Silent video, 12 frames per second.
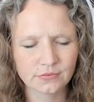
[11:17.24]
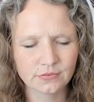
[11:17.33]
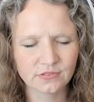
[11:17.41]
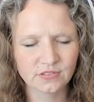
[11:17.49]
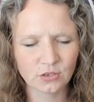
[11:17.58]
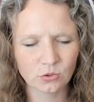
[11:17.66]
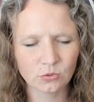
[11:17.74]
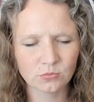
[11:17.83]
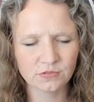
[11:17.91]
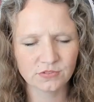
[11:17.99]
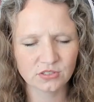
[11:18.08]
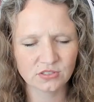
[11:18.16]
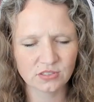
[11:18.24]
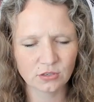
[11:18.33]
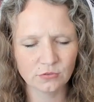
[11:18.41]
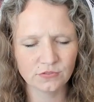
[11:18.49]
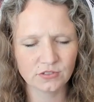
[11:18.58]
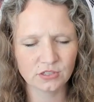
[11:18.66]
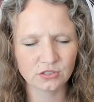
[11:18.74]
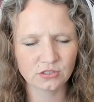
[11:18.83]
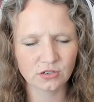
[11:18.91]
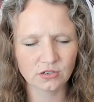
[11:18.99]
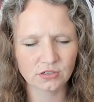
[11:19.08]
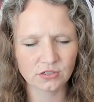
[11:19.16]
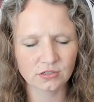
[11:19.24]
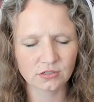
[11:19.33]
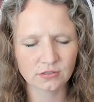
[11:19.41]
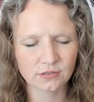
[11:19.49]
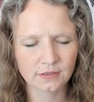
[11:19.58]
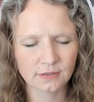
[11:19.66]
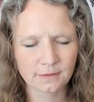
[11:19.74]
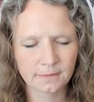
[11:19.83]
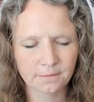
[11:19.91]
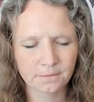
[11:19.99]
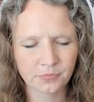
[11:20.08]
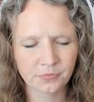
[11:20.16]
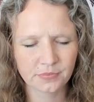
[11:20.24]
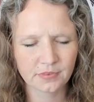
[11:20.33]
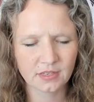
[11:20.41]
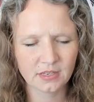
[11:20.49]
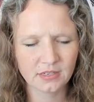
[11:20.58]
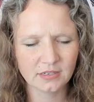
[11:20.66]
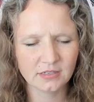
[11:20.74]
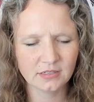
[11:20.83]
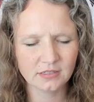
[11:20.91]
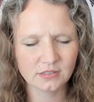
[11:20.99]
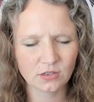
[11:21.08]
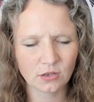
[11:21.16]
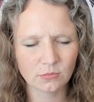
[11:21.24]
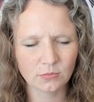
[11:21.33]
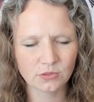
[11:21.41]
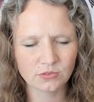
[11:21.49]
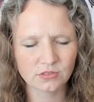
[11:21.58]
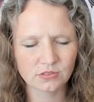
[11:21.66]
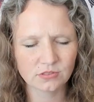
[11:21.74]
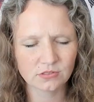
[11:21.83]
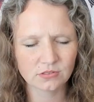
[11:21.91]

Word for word: the home of yourself and your daughter. And it's almost